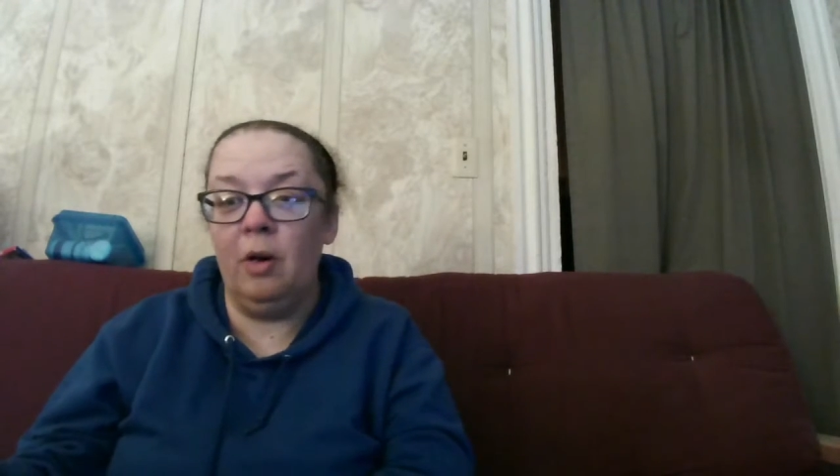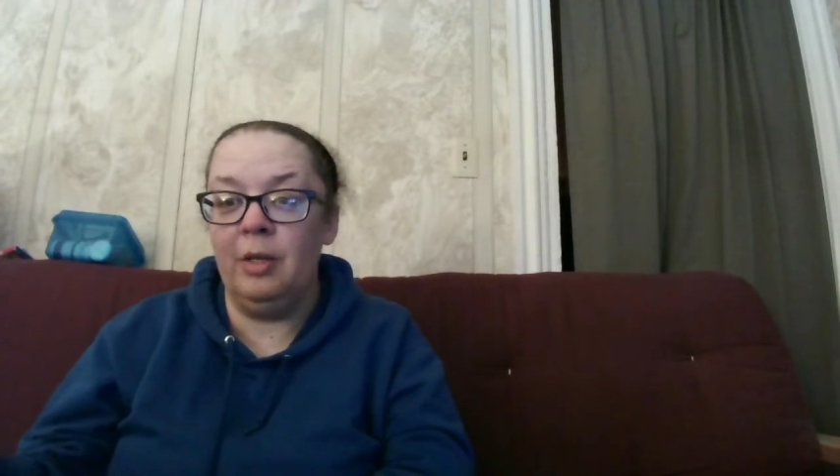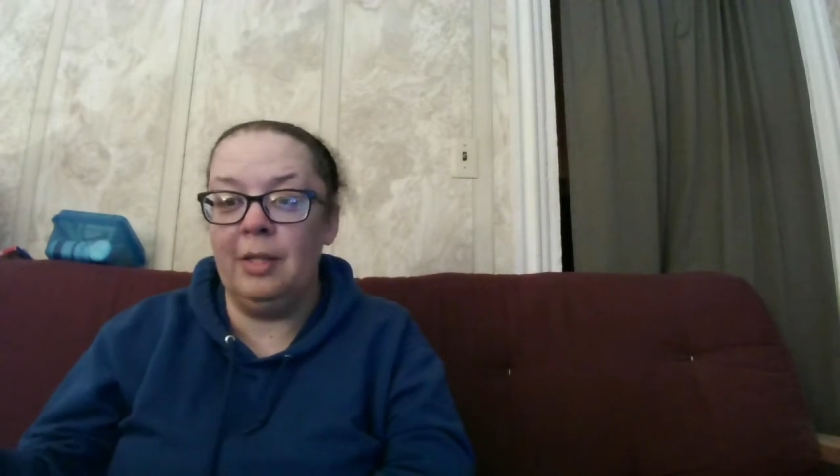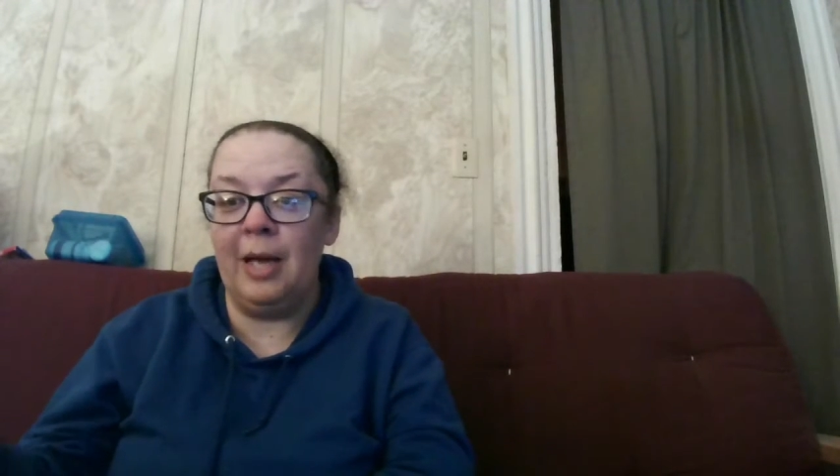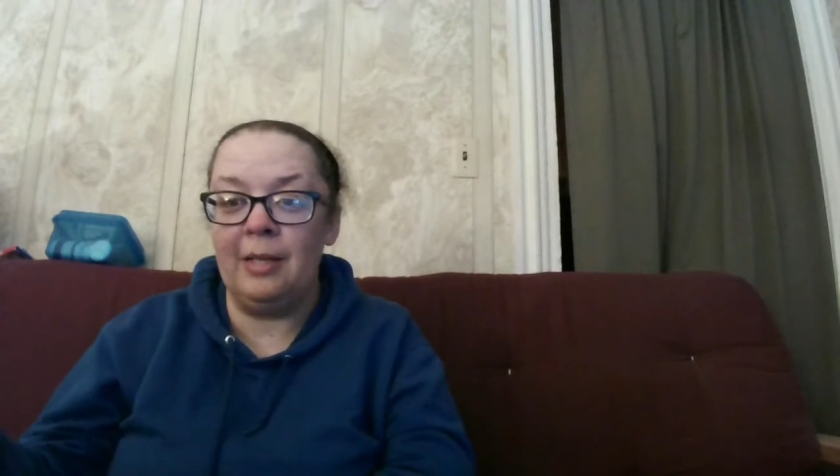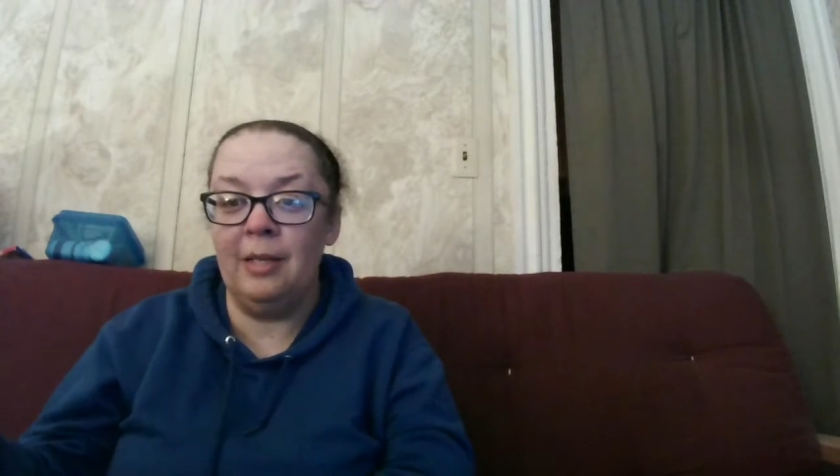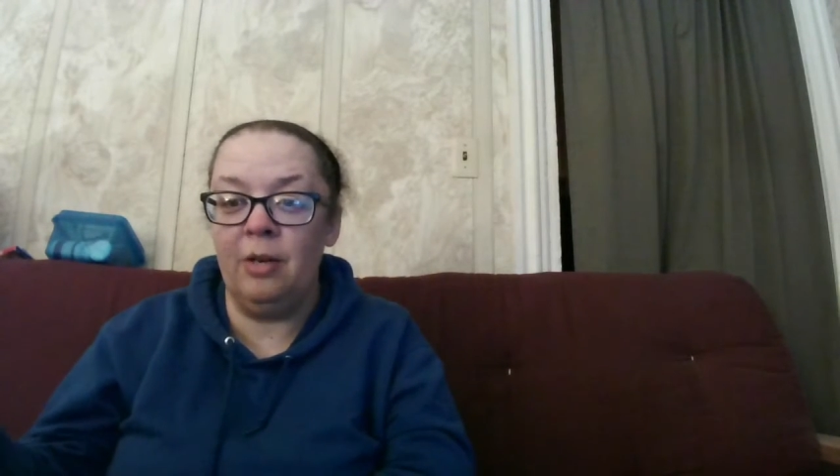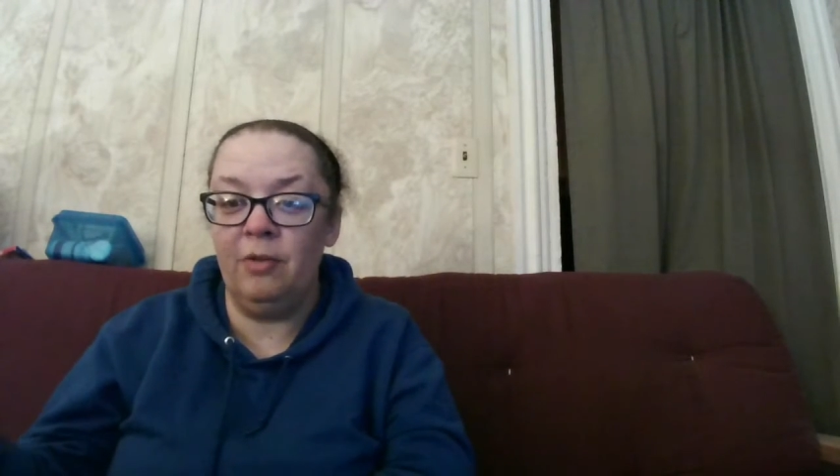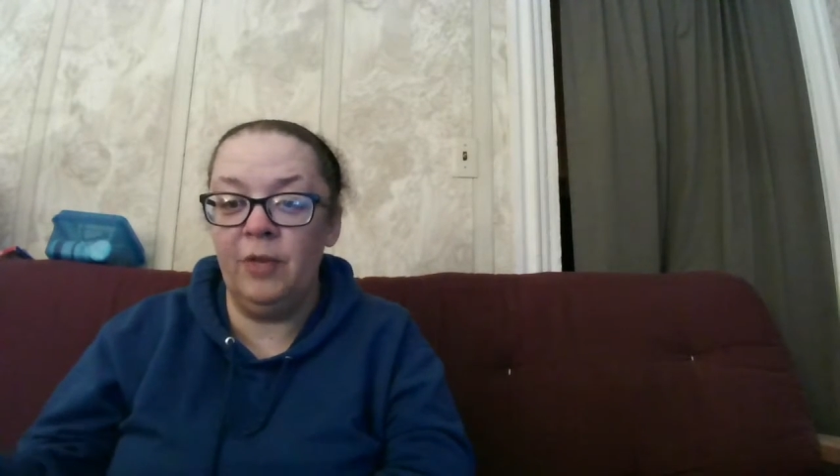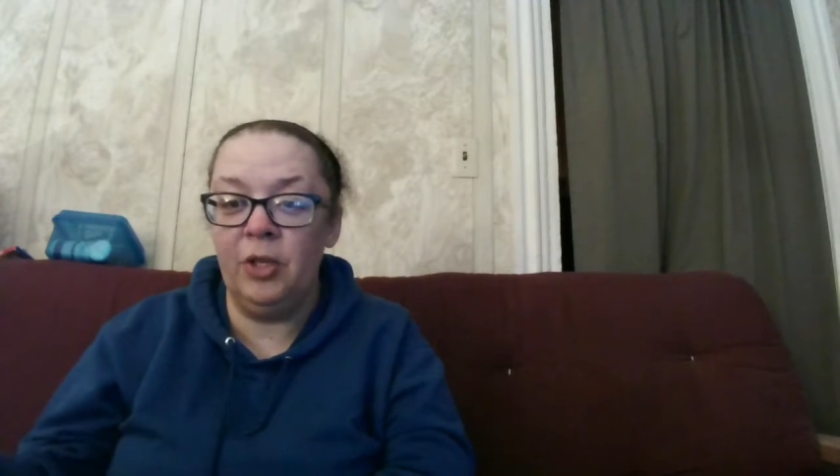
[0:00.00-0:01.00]
on Zack
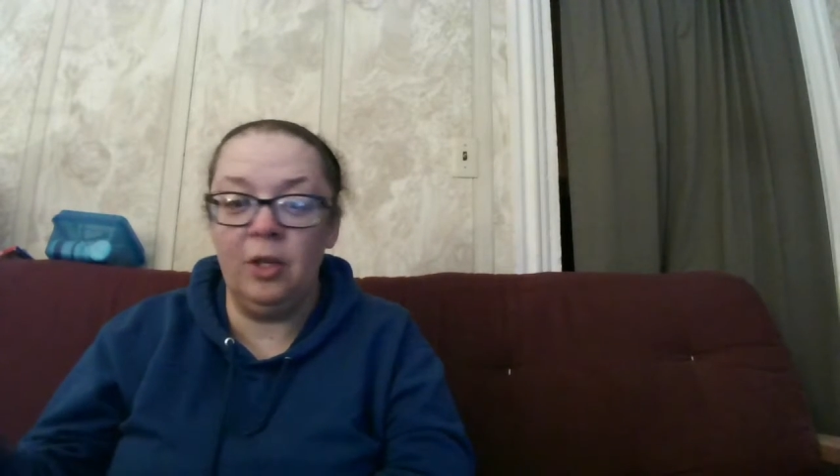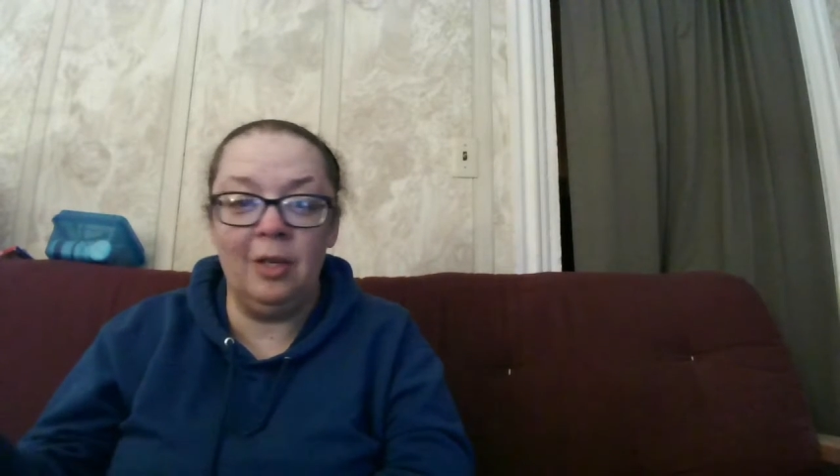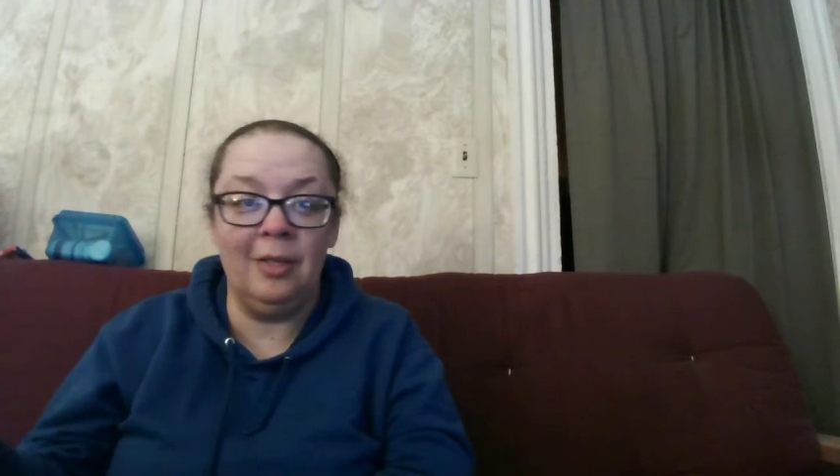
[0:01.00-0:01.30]
Snyder's vision,